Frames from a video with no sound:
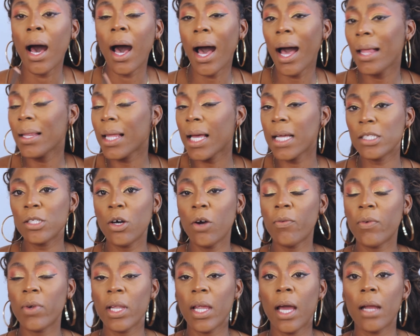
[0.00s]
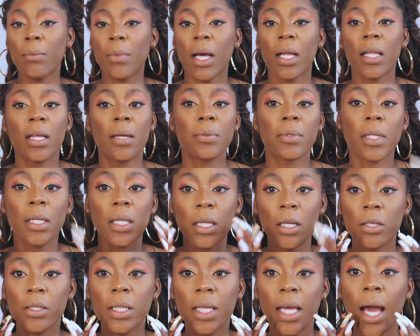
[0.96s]
I like to overline my lips.
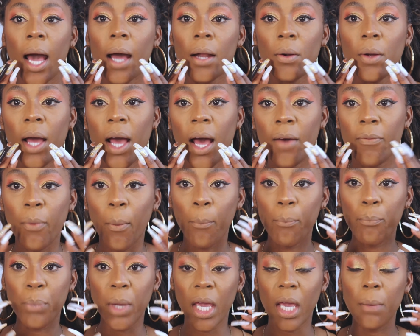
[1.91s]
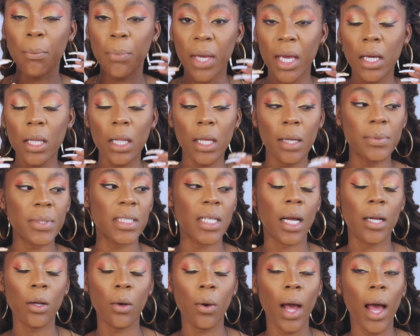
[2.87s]
Clearly, I don't have big, big lips
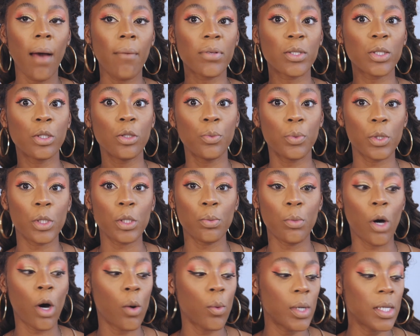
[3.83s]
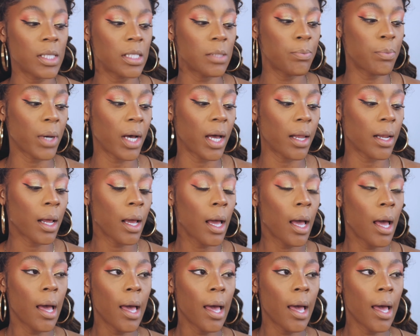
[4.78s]
and I don't have super small ones, but